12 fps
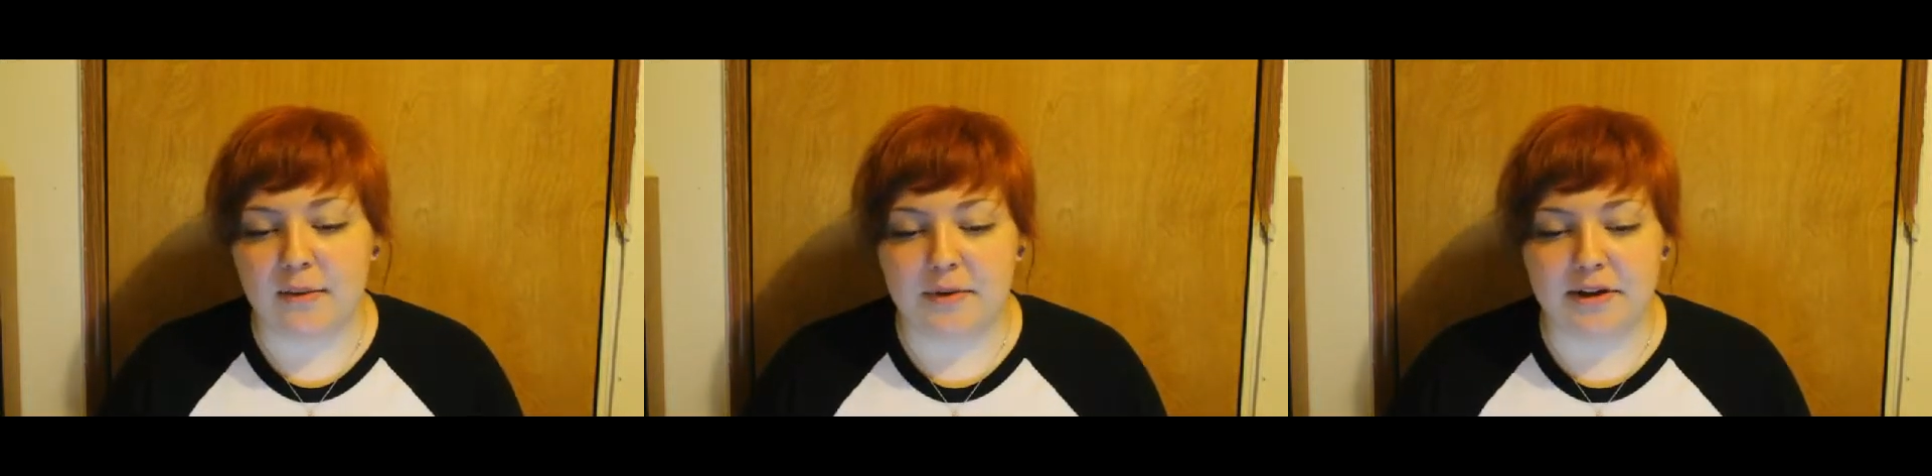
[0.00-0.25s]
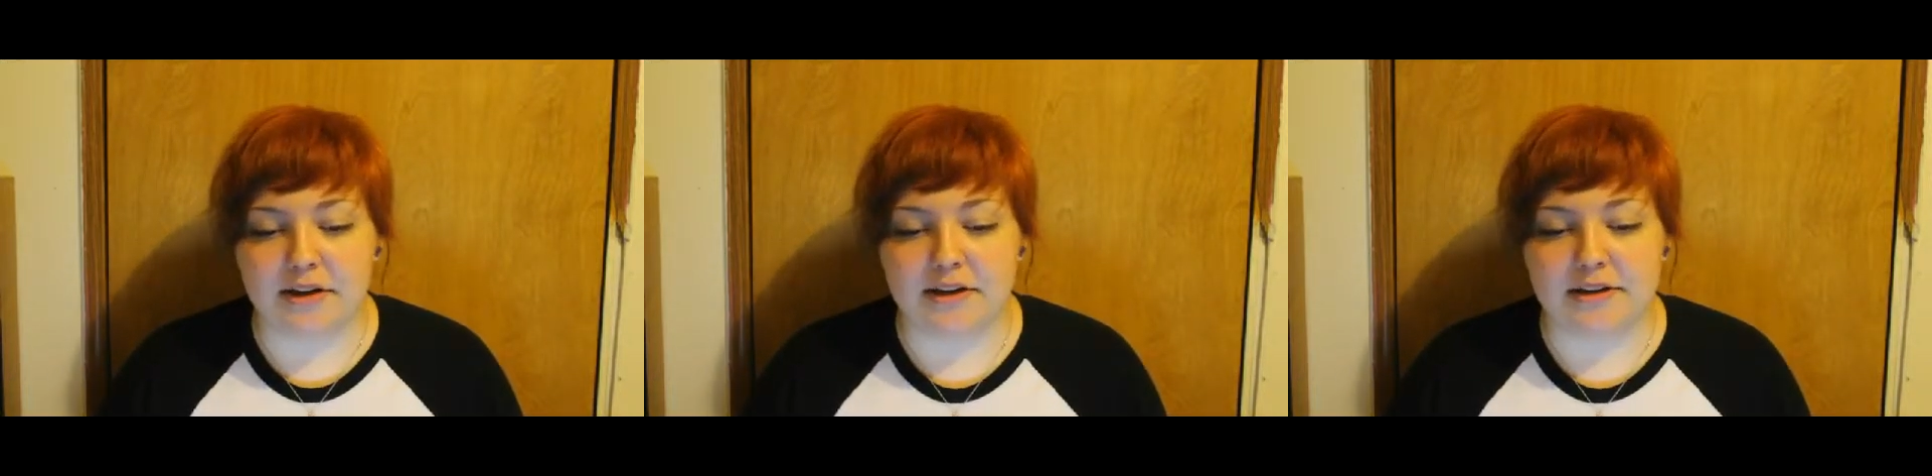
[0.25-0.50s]

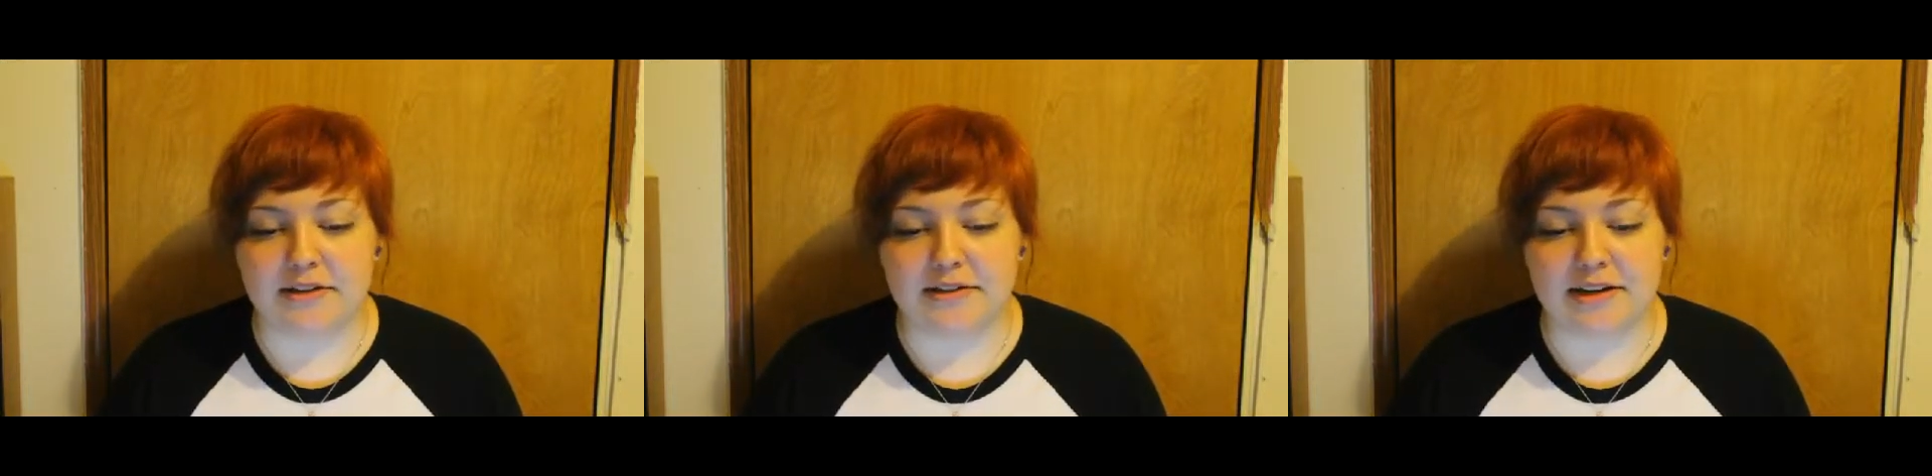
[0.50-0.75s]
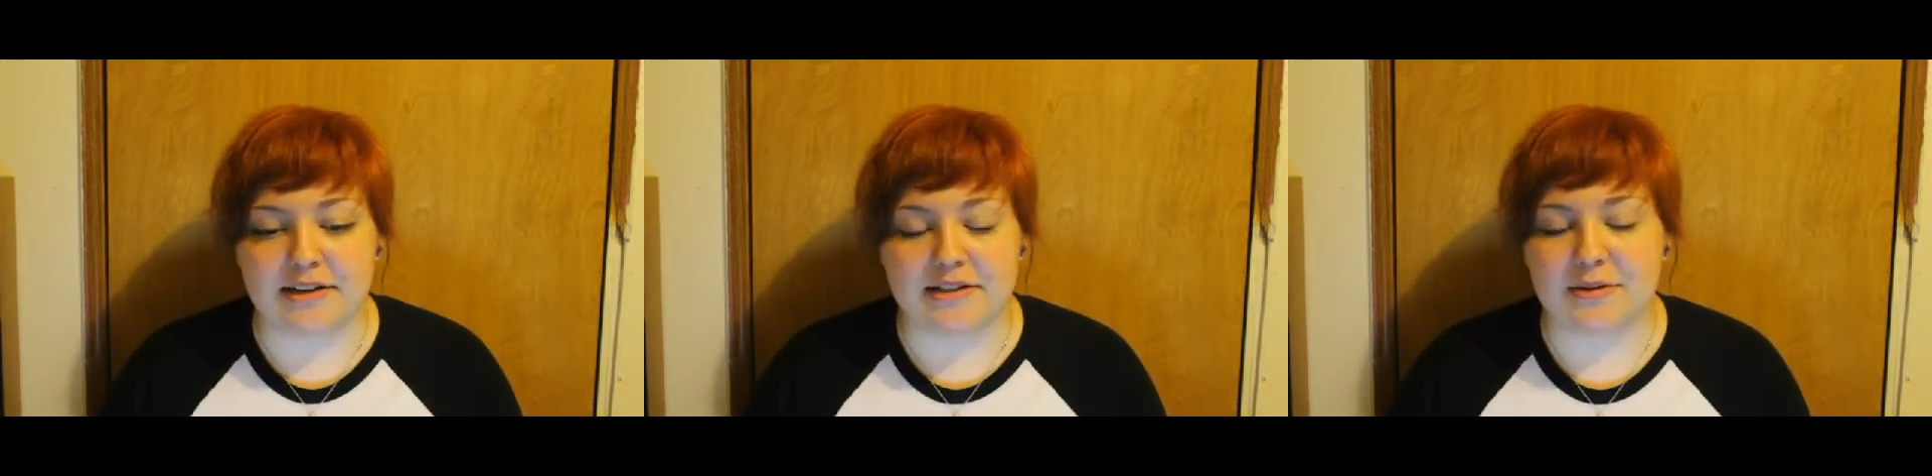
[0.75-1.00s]
Because
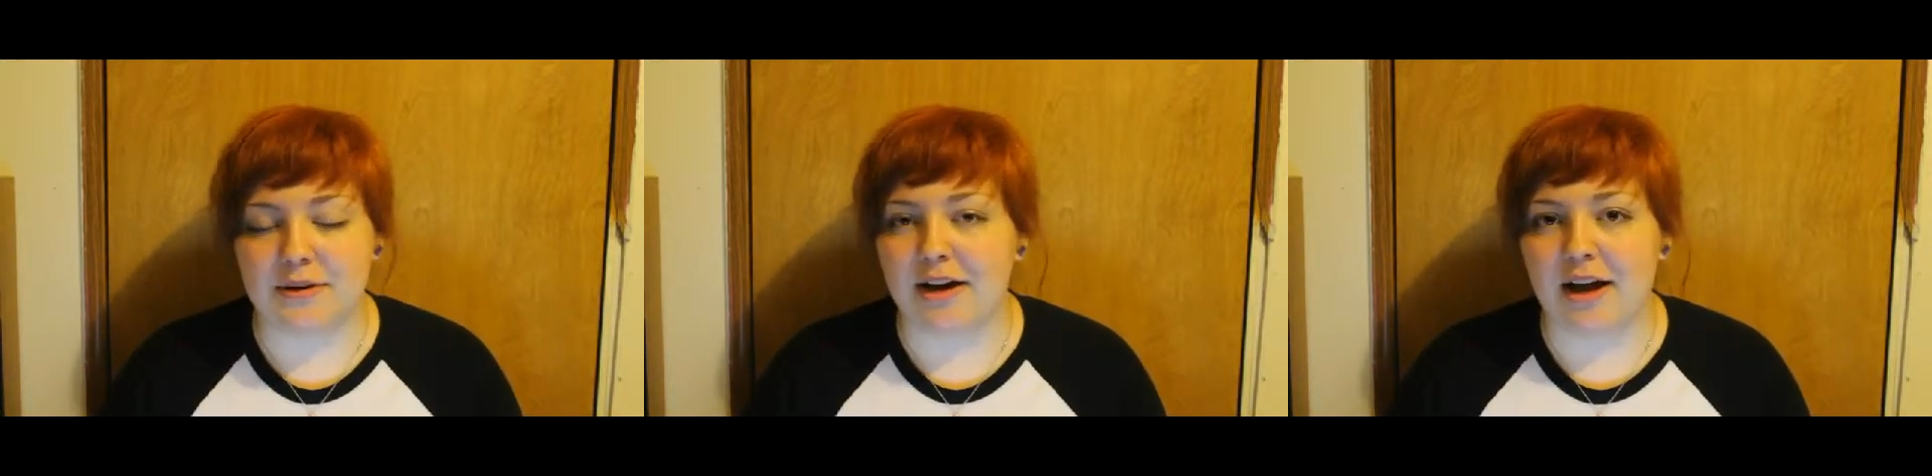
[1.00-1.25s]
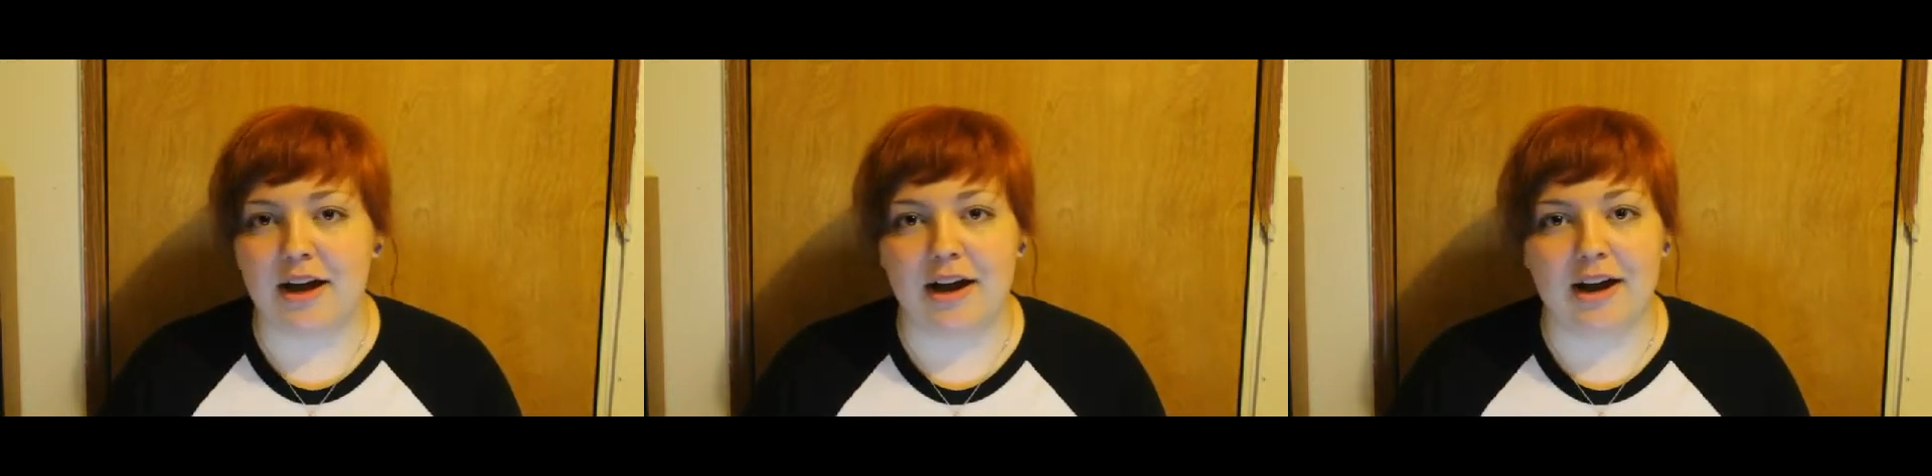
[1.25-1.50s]
I swear to
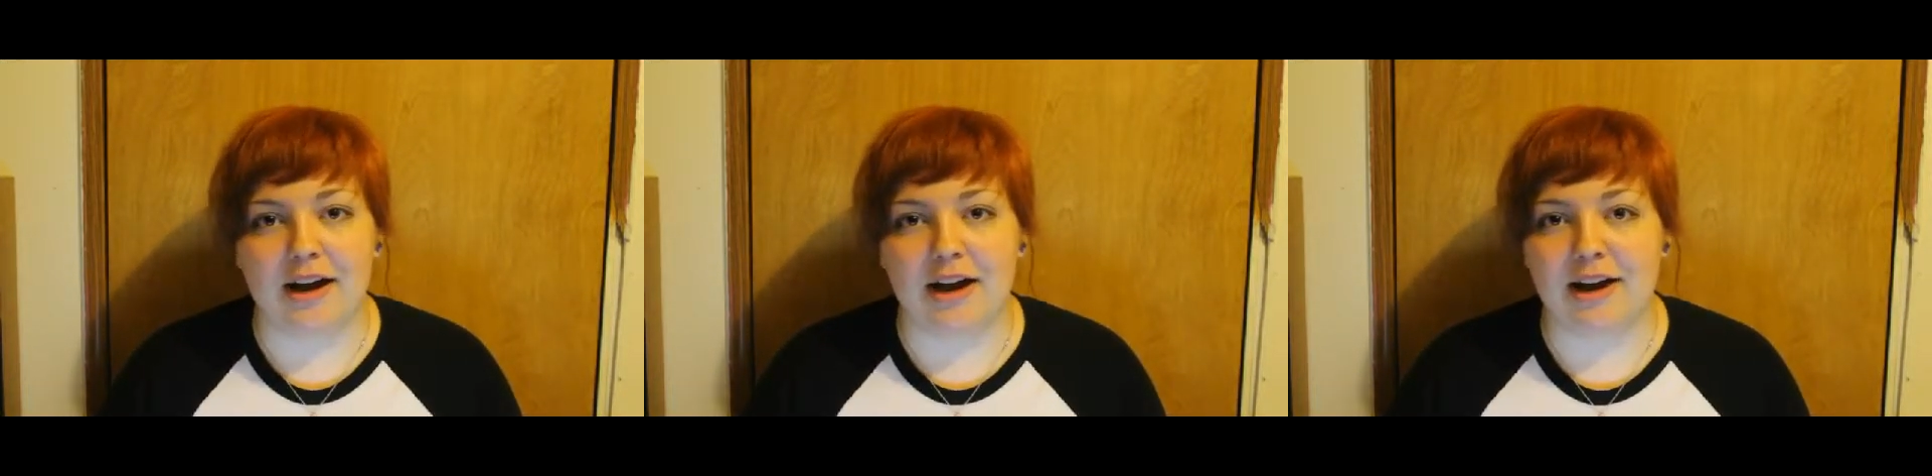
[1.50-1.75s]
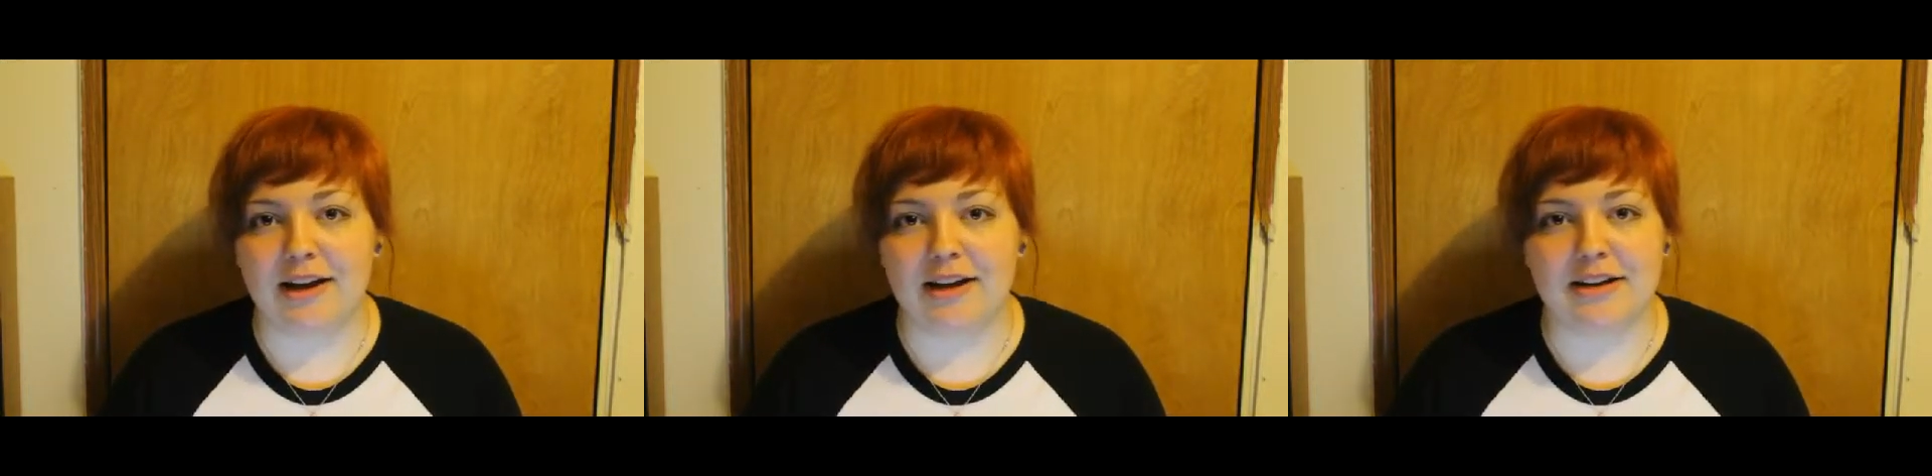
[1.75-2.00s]
God,
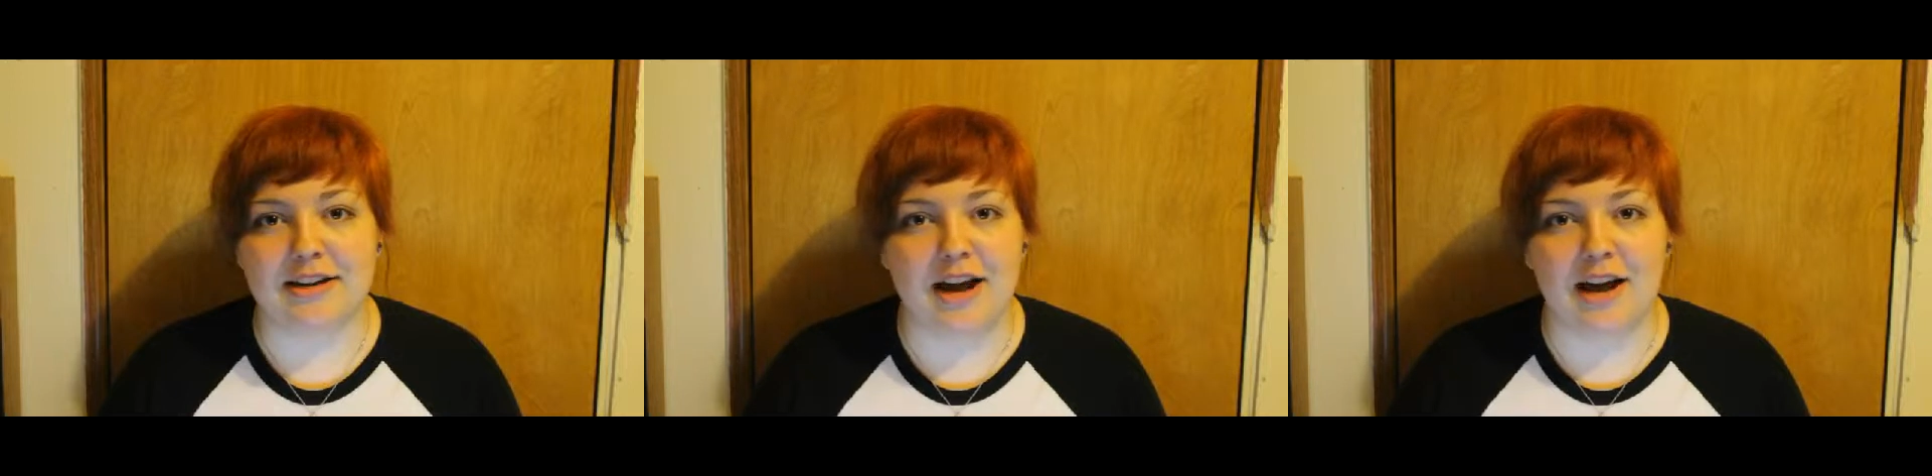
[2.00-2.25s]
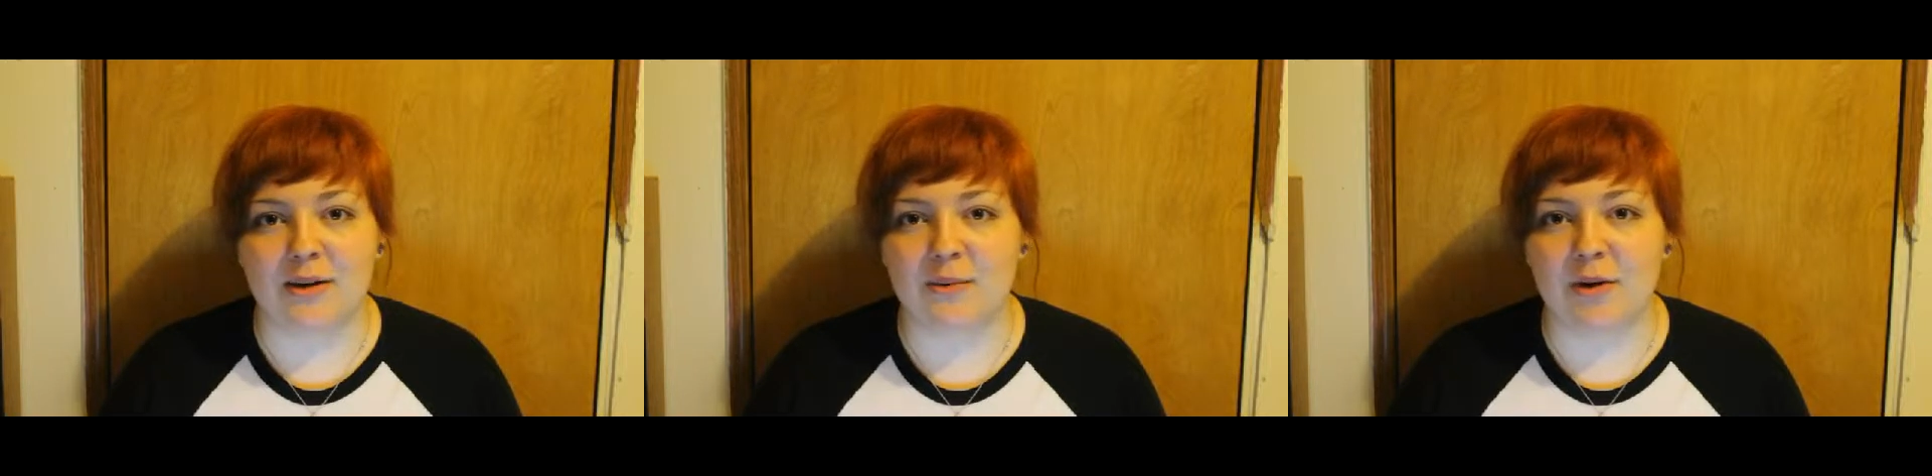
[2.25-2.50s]
I
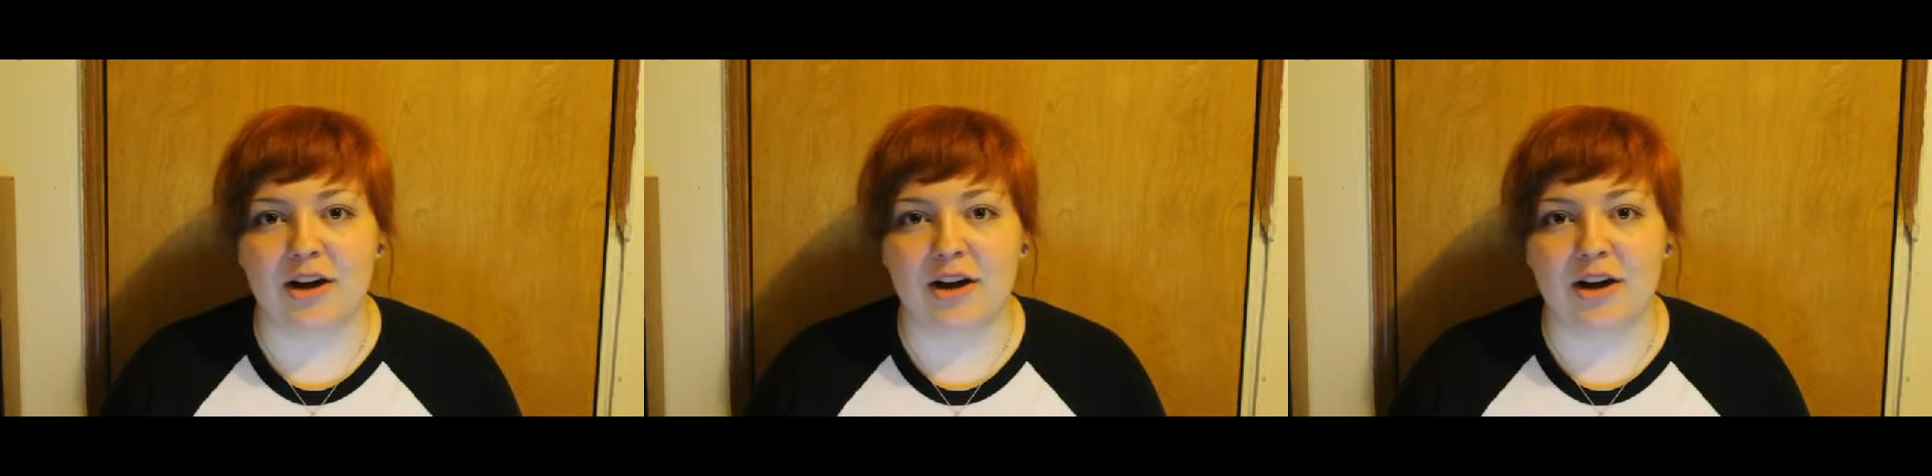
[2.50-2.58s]
cannot